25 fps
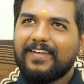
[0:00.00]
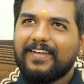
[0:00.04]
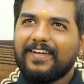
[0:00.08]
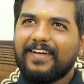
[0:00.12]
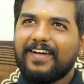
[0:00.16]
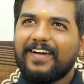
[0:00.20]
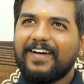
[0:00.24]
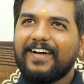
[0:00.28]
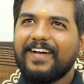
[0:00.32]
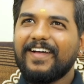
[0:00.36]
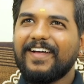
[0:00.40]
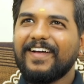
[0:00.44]

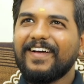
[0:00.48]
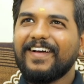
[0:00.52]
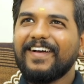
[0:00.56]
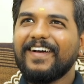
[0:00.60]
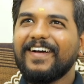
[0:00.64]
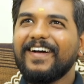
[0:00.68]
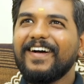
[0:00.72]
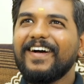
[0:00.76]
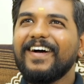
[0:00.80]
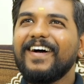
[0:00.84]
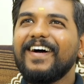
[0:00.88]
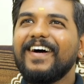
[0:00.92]

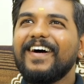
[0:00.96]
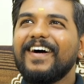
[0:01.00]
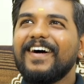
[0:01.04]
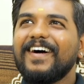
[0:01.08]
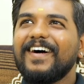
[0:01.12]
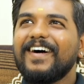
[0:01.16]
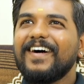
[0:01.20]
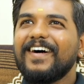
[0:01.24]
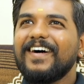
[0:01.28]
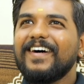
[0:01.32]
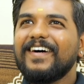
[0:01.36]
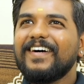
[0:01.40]

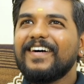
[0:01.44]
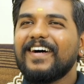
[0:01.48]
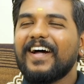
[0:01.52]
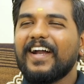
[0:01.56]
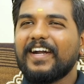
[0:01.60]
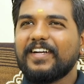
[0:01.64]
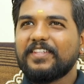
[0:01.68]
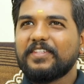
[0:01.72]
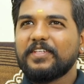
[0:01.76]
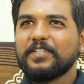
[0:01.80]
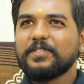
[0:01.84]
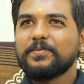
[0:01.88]

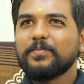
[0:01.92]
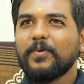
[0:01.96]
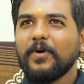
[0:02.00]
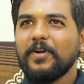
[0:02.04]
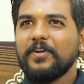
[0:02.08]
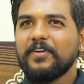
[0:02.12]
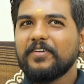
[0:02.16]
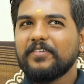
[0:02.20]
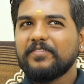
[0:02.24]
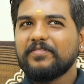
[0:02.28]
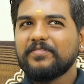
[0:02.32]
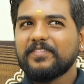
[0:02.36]
At this
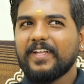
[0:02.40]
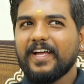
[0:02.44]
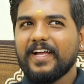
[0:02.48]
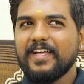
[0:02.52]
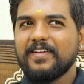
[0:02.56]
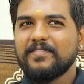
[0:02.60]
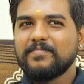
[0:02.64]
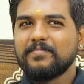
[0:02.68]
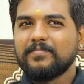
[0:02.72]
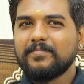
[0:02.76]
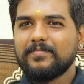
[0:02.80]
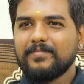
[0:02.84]
point of
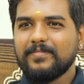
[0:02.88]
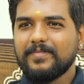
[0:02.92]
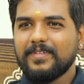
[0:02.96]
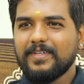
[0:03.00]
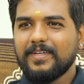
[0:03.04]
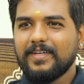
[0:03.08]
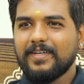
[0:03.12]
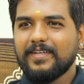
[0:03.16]
time,